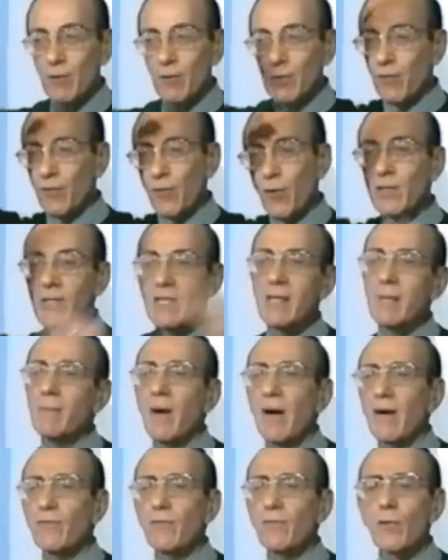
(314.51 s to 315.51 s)
It was 14
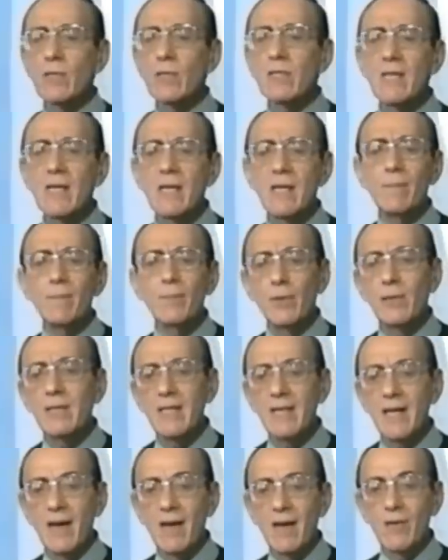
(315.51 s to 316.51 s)
by 14, put
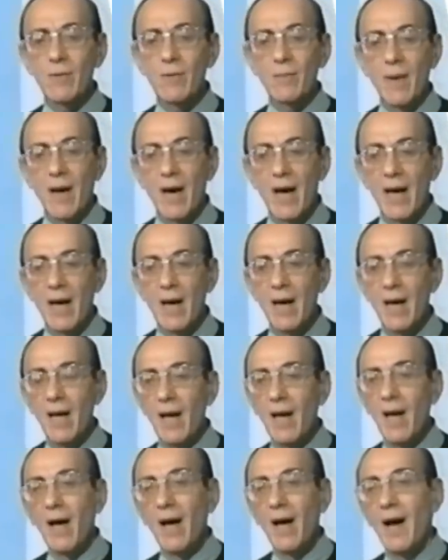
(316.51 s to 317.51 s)
together by
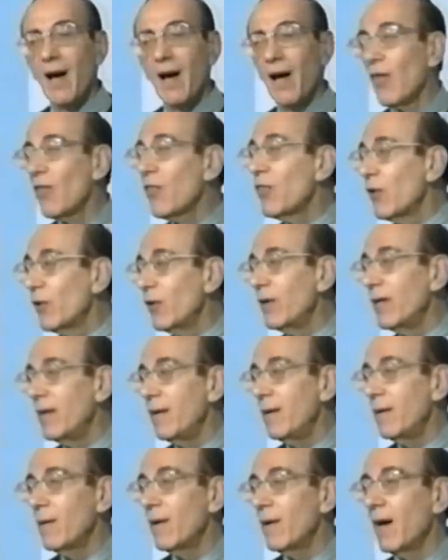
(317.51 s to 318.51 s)
uh,
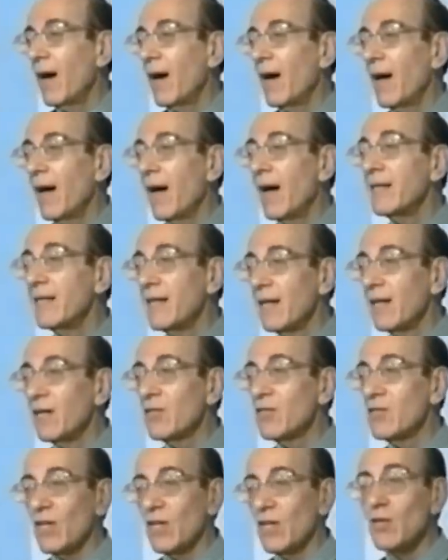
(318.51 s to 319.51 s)
30 uh,
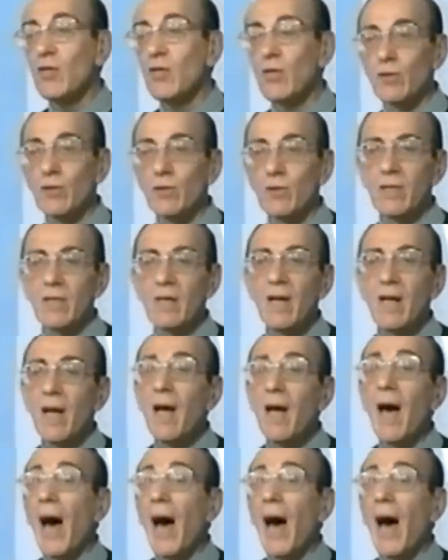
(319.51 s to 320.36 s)
adults and children.